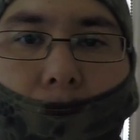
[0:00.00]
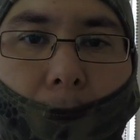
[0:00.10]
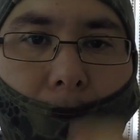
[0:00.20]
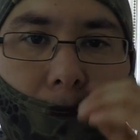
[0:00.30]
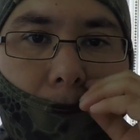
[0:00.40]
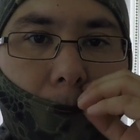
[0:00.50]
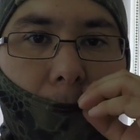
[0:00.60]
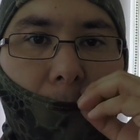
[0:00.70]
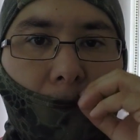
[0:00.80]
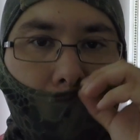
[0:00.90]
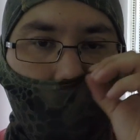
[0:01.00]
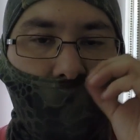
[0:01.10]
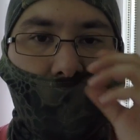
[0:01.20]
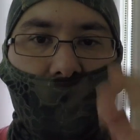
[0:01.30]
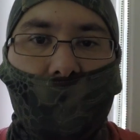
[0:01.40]
Mainly it
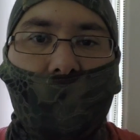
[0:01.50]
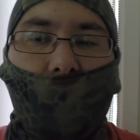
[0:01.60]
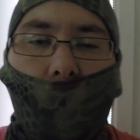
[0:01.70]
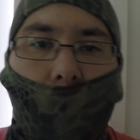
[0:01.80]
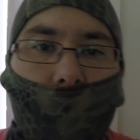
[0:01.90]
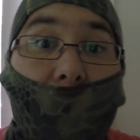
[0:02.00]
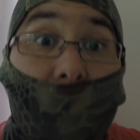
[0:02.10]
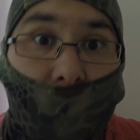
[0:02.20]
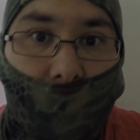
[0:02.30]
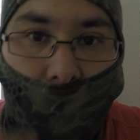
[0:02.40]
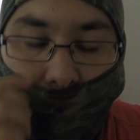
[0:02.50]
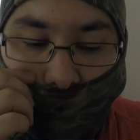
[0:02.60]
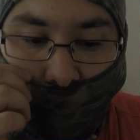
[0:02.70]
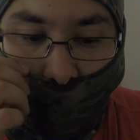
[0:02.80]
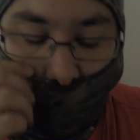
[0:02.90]
has been used for parachutes.
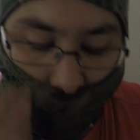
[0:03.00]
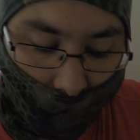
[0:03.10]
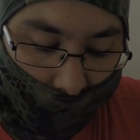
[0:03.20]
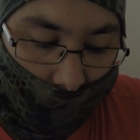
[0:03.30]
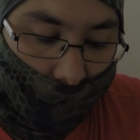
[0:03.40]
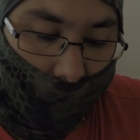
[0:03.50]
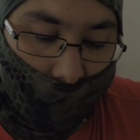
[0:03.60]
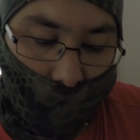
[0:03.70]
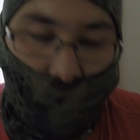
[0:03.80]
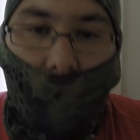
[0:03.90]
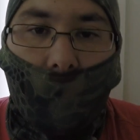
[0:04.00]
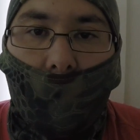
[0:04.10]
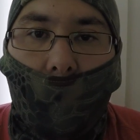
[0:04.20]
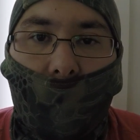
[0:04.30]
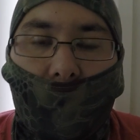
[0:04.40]
So
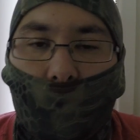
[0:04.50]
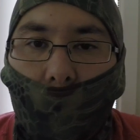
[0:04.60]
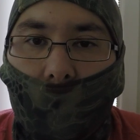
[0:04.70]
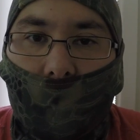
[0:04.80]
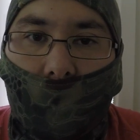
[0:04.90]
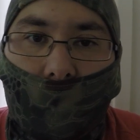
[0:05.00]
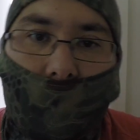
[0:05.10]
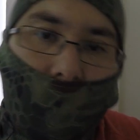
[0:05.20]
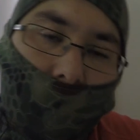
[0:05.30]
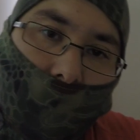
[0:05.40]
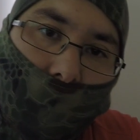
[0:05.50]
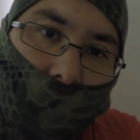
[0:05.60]
I make bracelets,